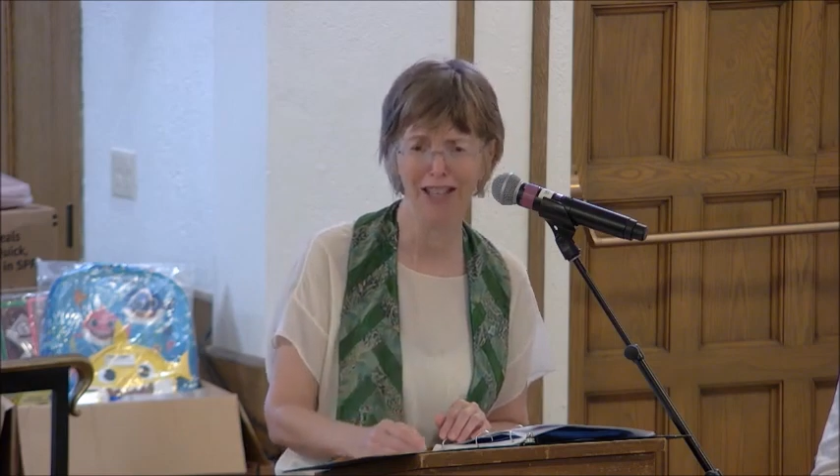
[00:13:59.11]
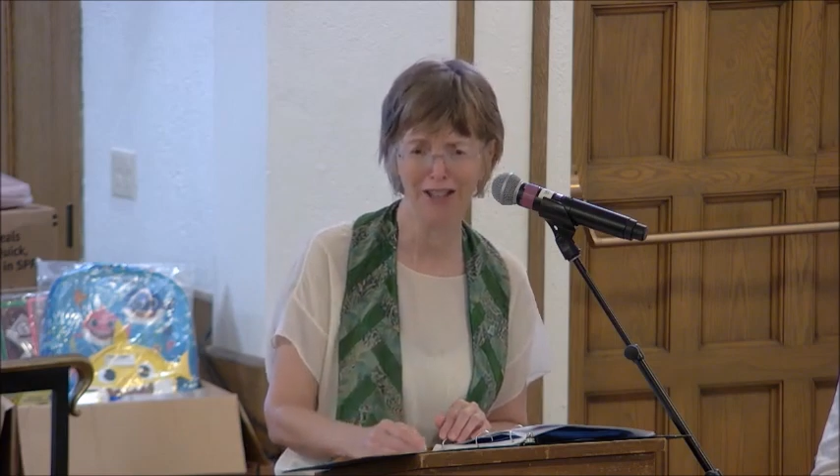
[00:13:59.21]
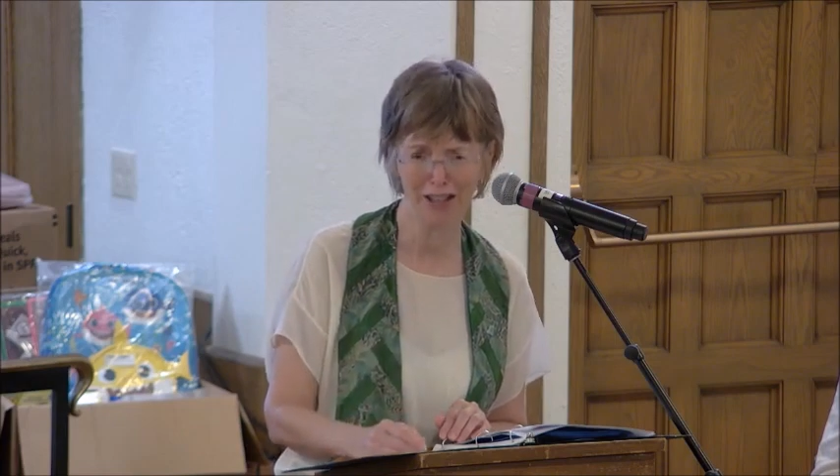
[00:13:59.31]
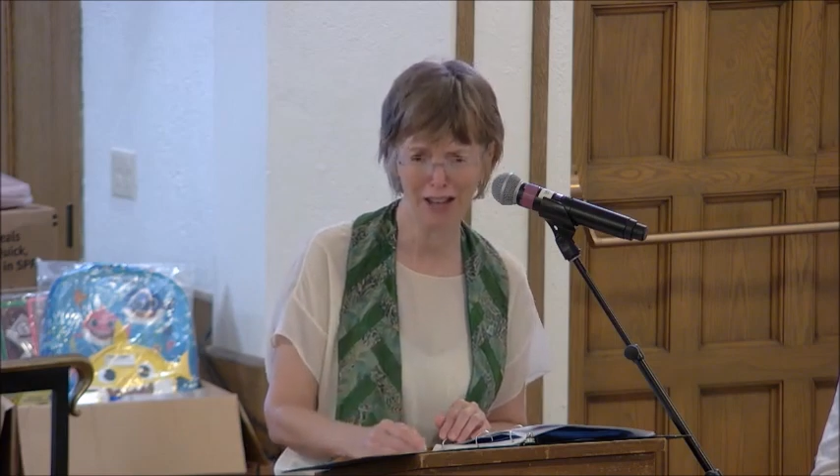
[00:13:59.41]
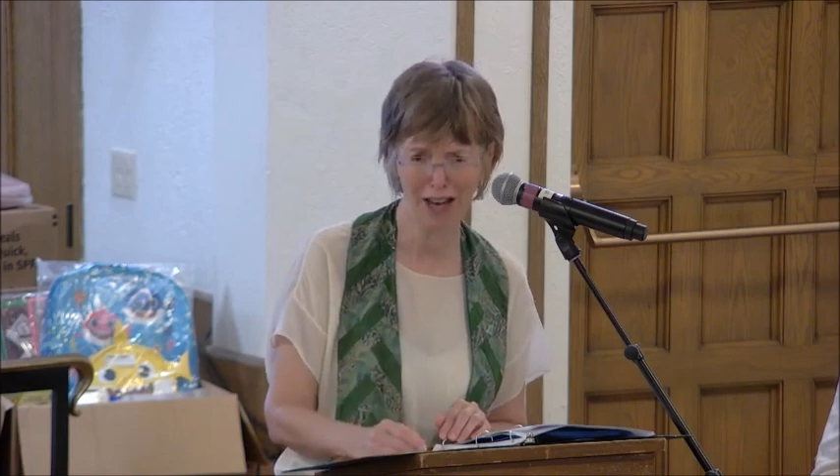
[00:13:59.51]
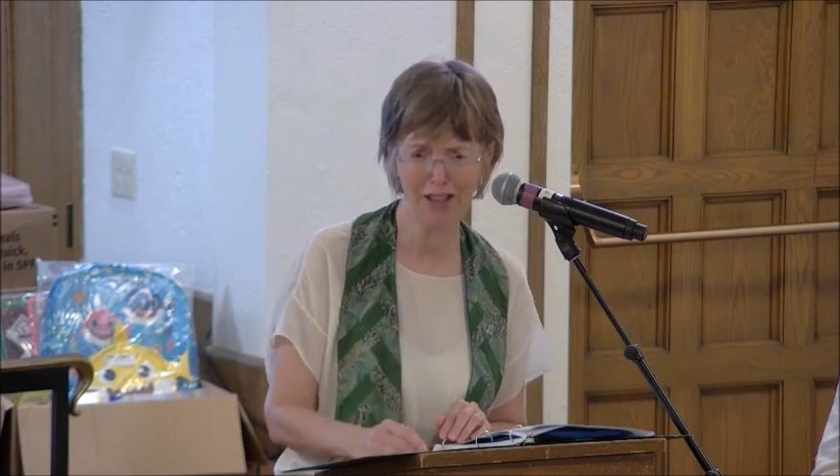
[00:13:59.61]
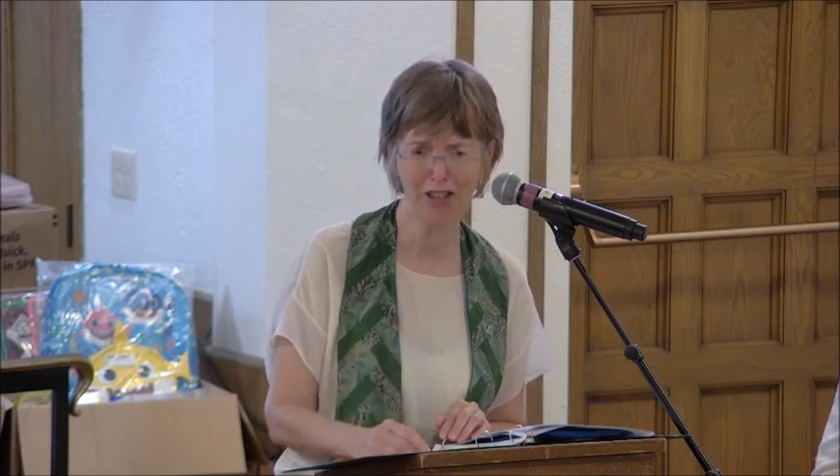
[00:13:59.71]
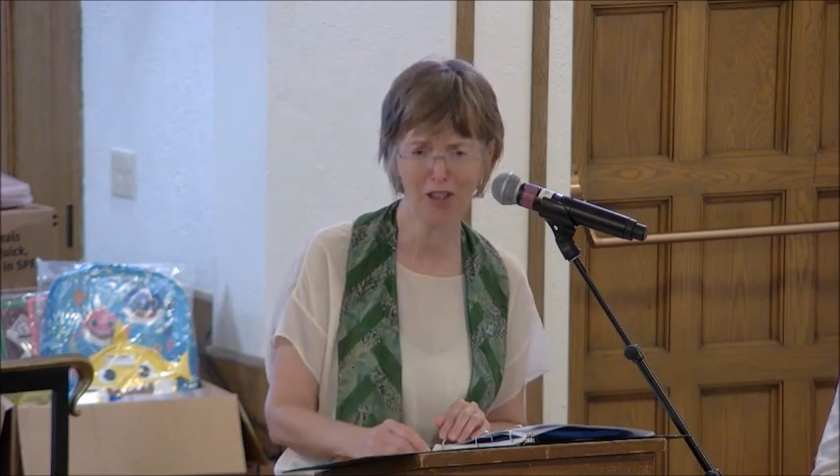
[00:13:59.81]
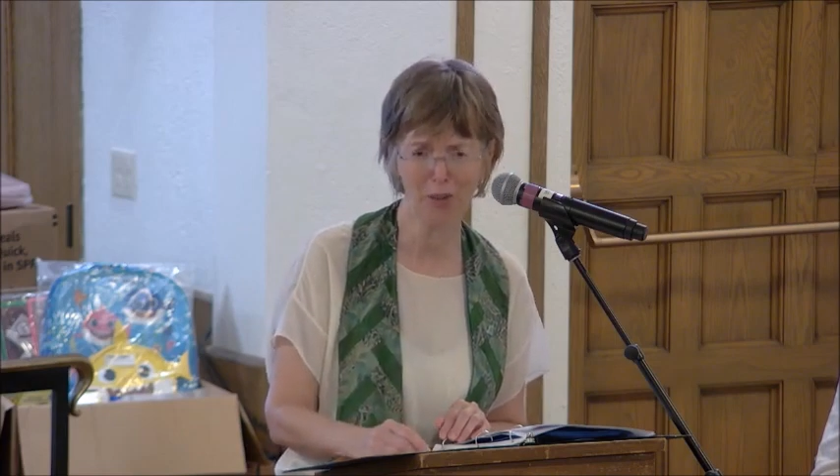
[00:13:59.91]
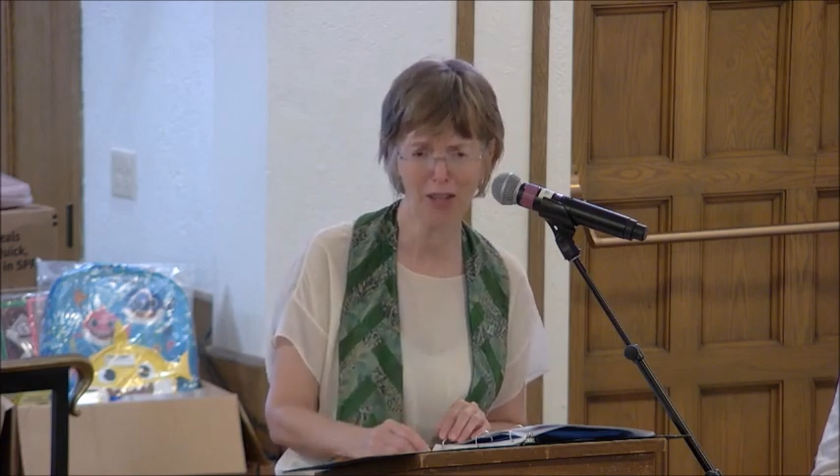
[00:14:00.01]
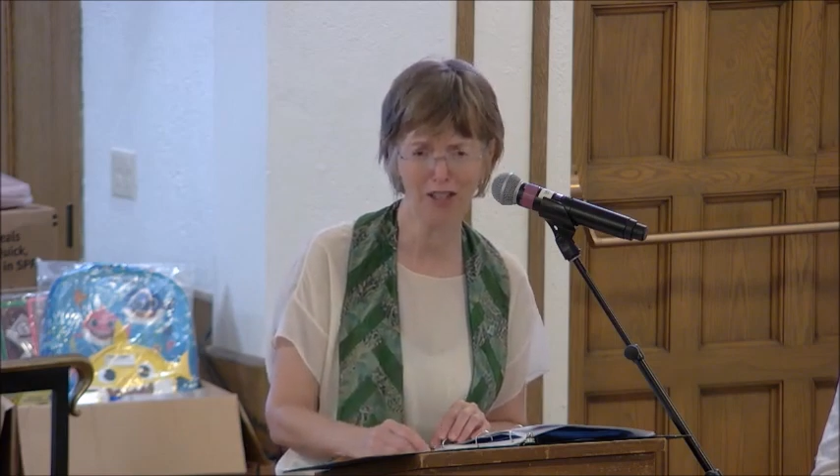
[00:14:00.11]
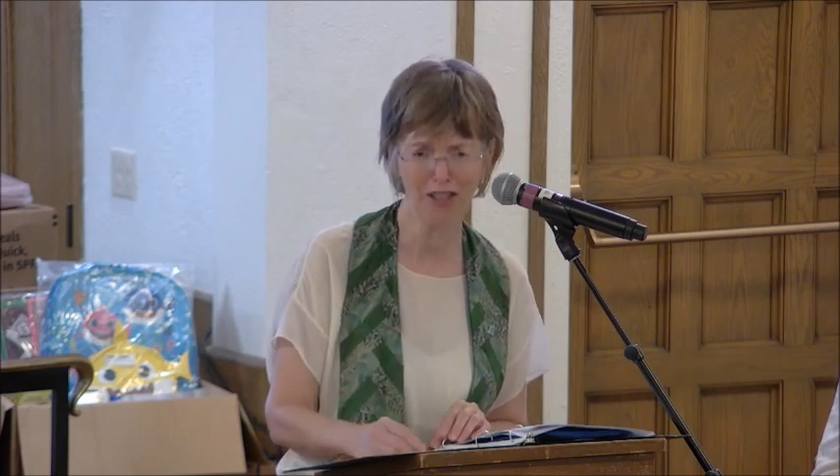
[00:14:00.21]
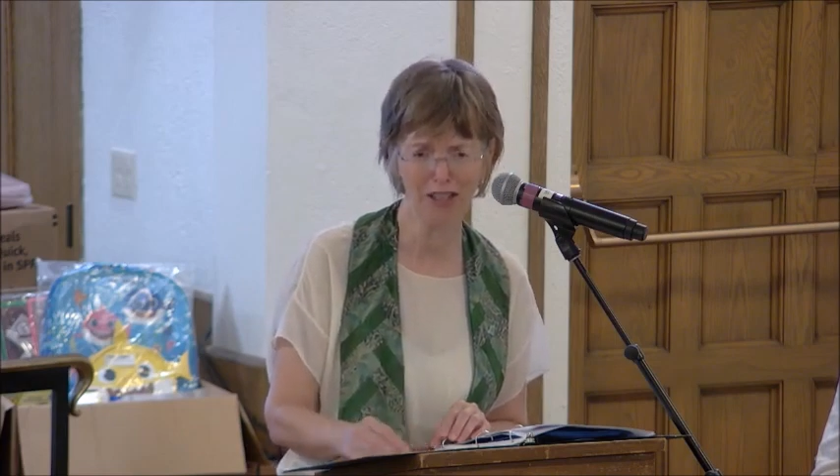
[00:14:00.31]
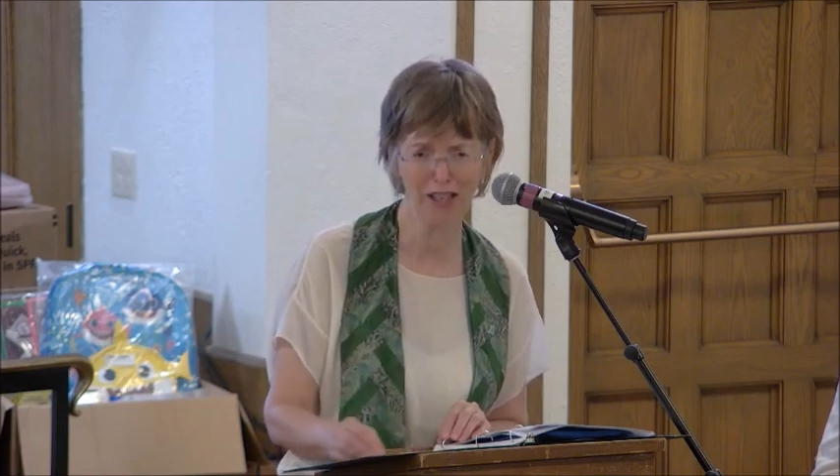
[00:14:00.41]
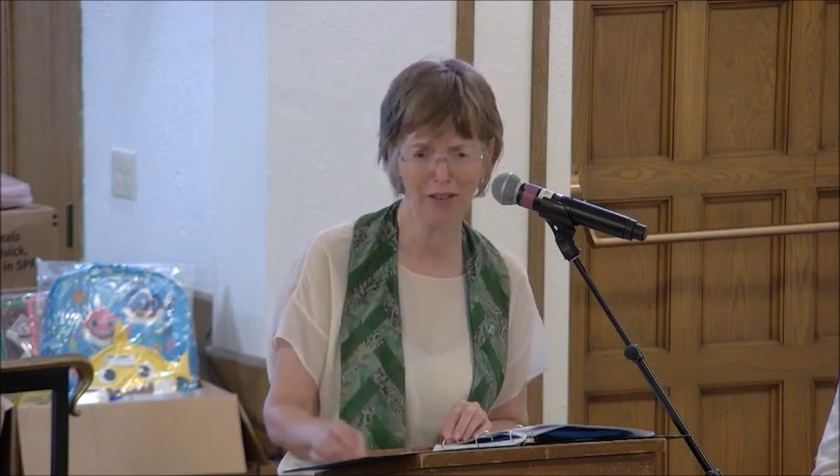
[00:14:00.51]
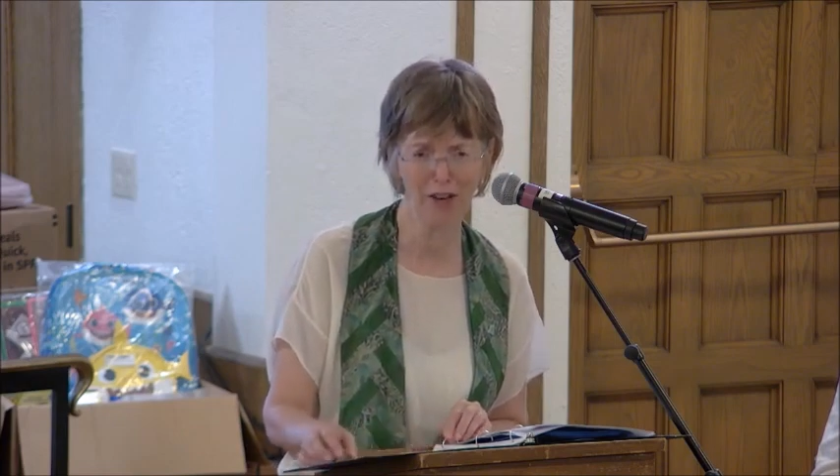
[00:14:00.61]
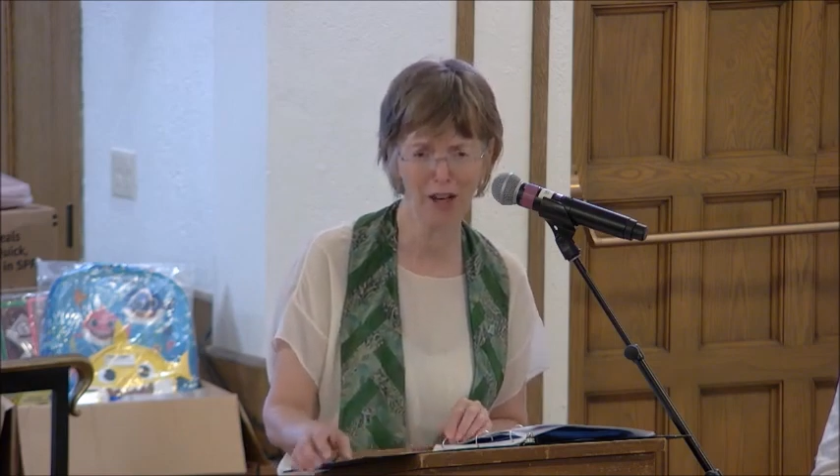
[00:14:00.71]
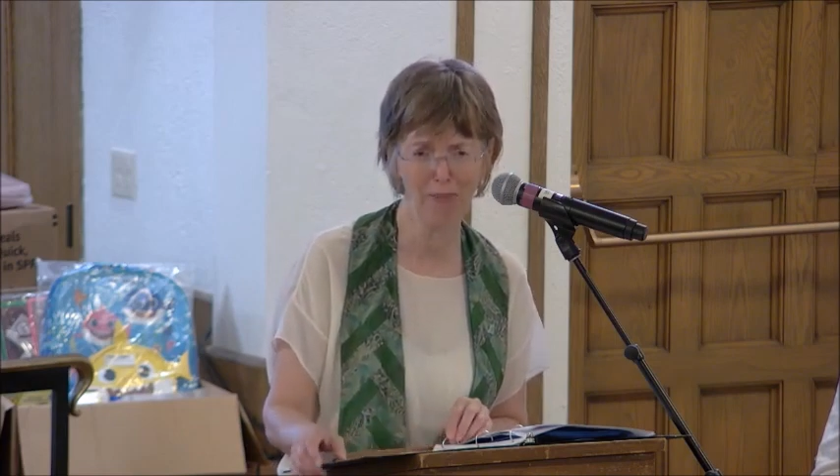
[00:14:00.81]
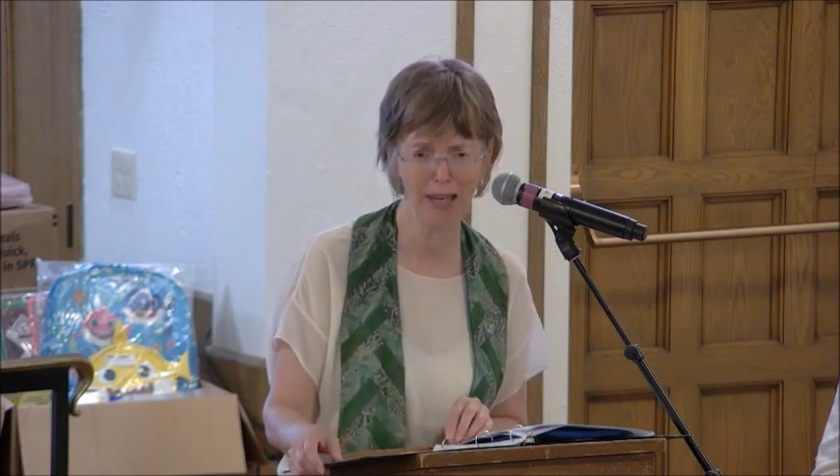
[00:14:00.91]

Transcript: the consequences of our